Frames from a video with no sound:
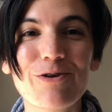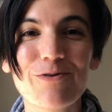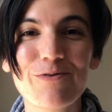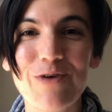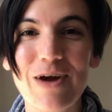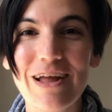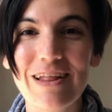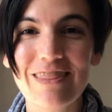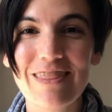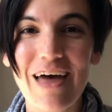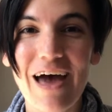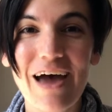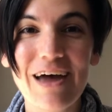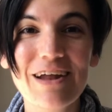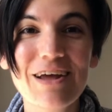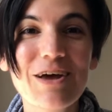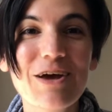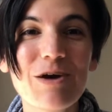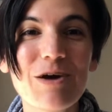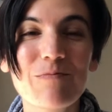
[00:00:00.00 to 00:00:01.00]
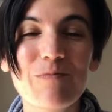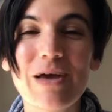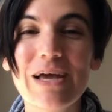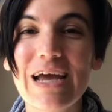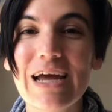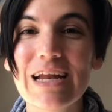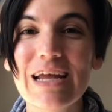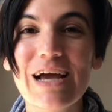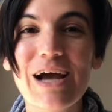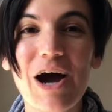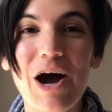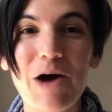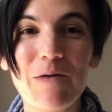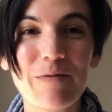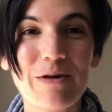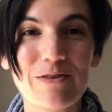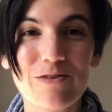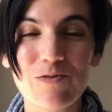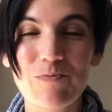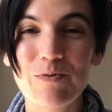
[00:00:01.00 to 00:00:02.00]
to write that make any
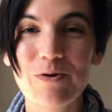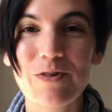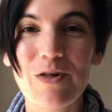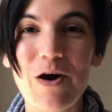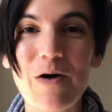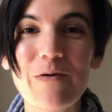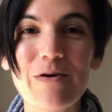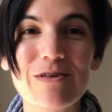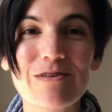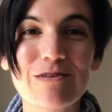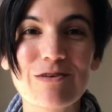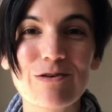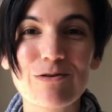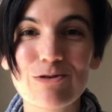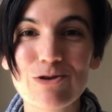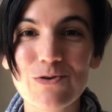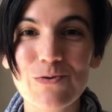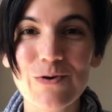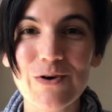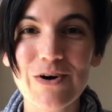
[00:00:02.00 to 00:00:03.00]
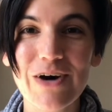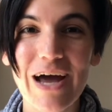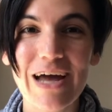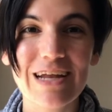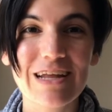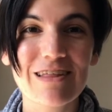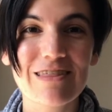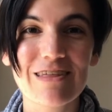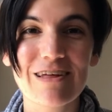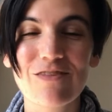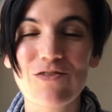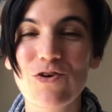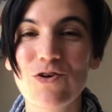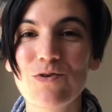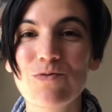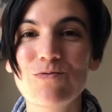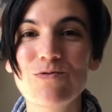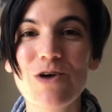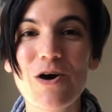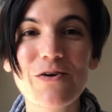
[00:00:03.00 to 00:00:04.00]
comments below as usual anything that
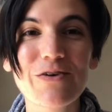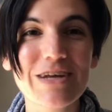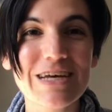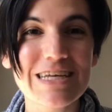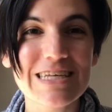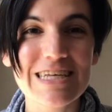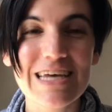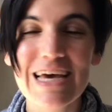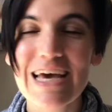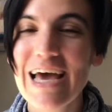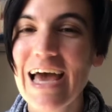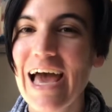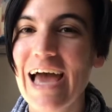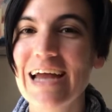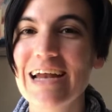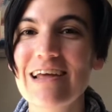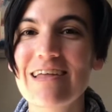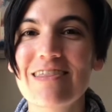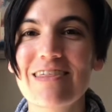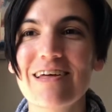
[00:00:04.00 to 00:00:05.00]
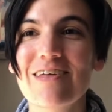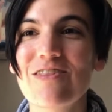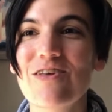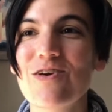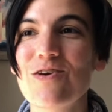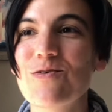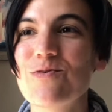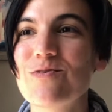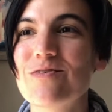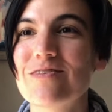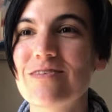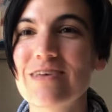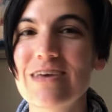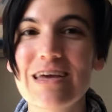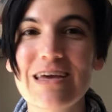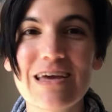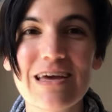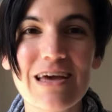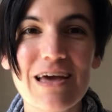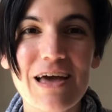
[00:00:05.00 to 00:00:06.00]
you notice anything that you
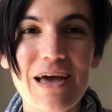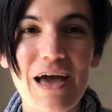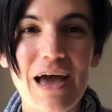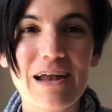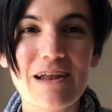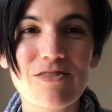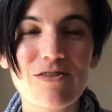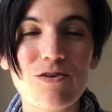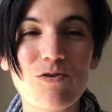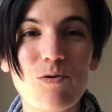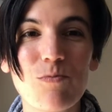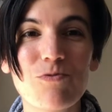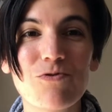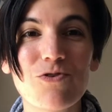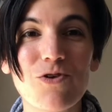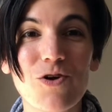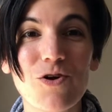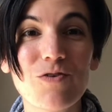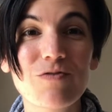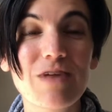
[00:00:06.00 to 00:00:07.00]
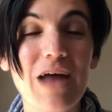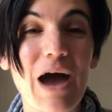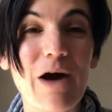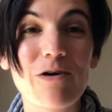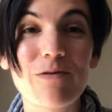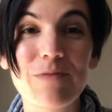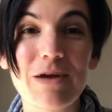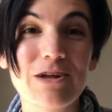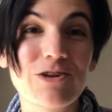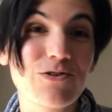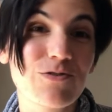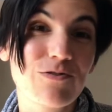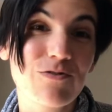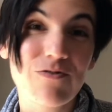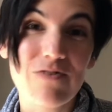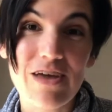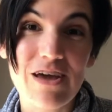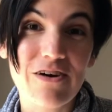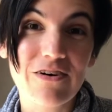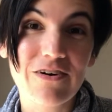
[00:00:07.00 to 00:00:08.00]
see anything you observed how it made you
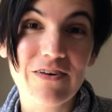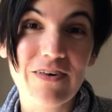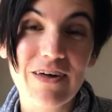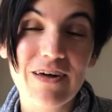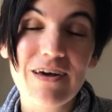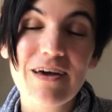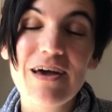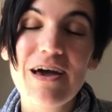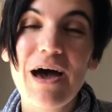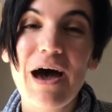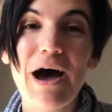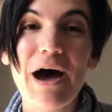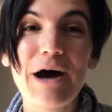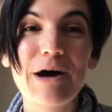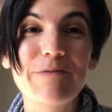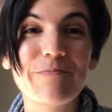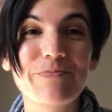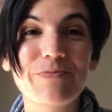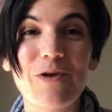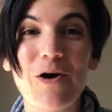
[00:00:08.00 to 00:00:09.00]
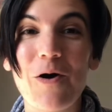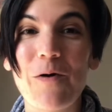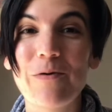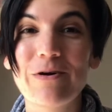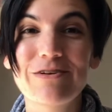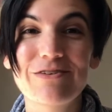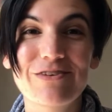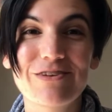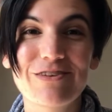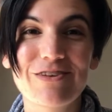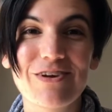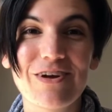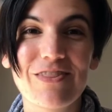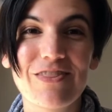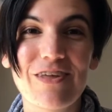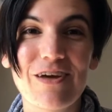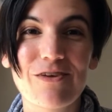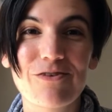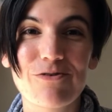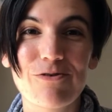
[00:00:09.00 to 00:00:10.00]
feel um, always just
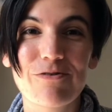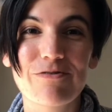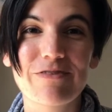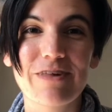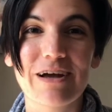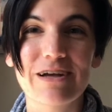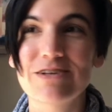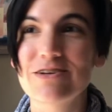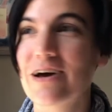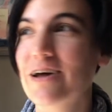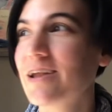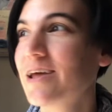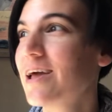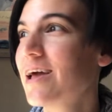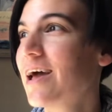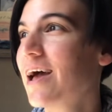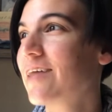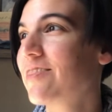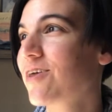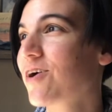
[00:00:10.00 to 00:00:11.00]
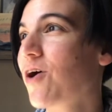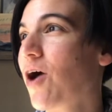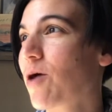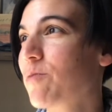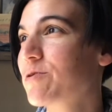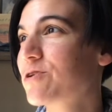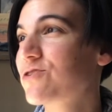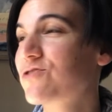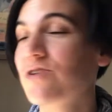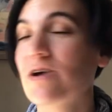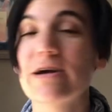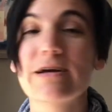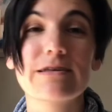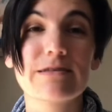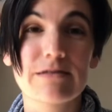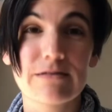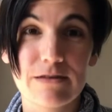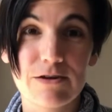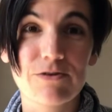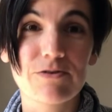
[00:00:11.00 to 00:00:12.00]
good things to reflect on and the garbage truck
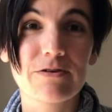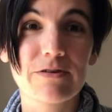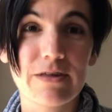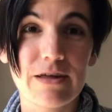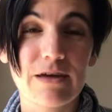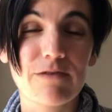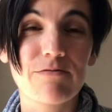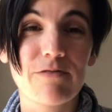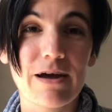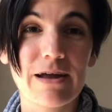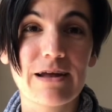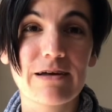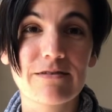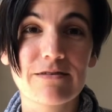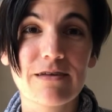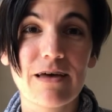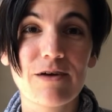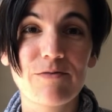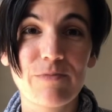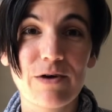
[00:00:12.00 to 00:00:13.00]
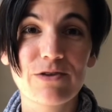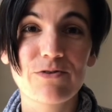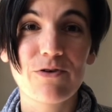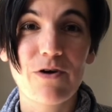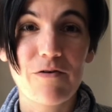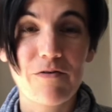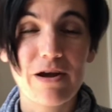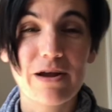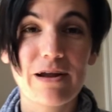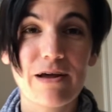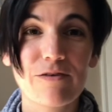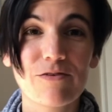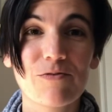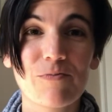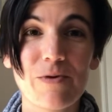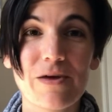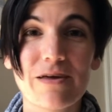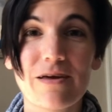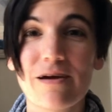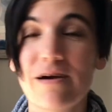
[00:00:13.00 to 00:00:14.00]
is literally right outside my door right now
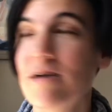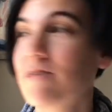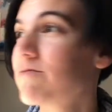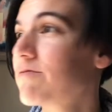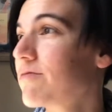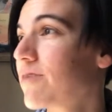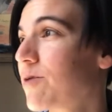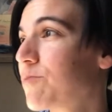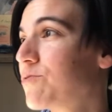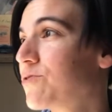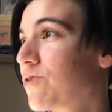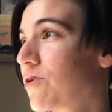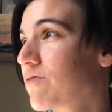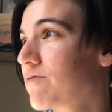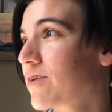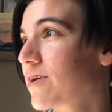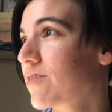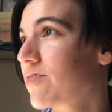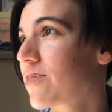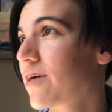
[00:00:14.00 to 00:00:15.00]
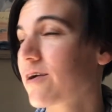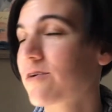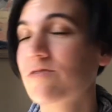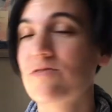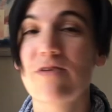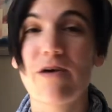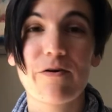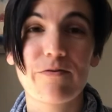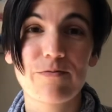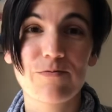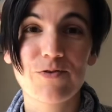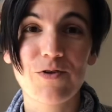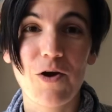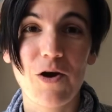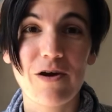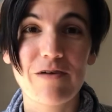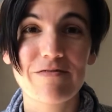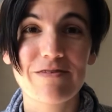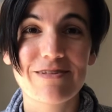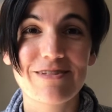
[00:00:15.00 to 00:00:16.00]
speaking of observing things so
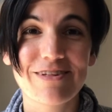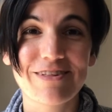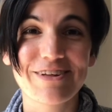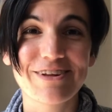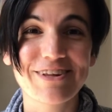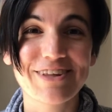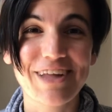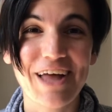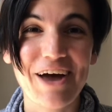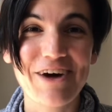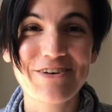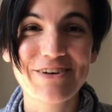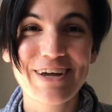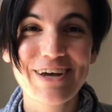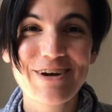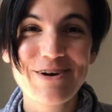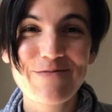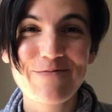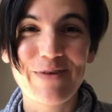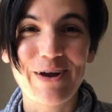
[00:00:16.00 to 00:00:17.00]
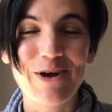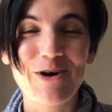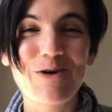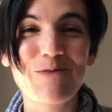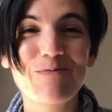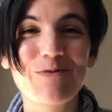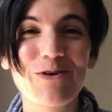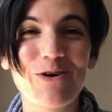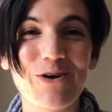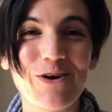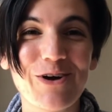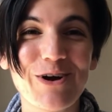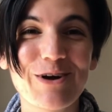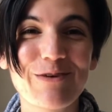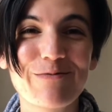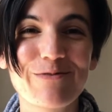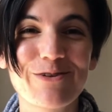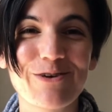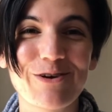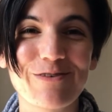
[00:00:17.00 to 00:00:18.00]
sorry if it's a little loud but i hope your
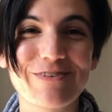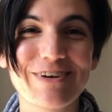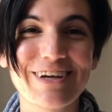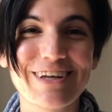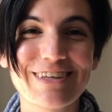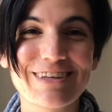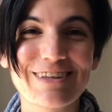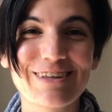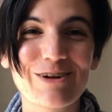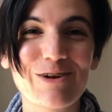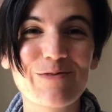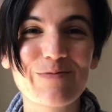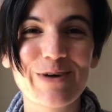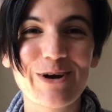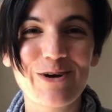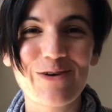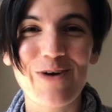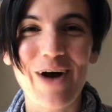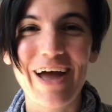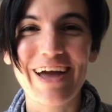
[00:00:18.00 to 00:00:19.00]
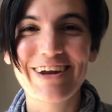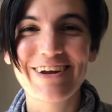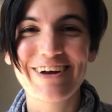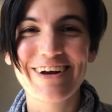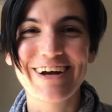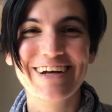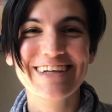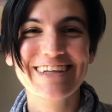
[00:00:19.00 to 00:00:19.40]
observing is a little bit quieter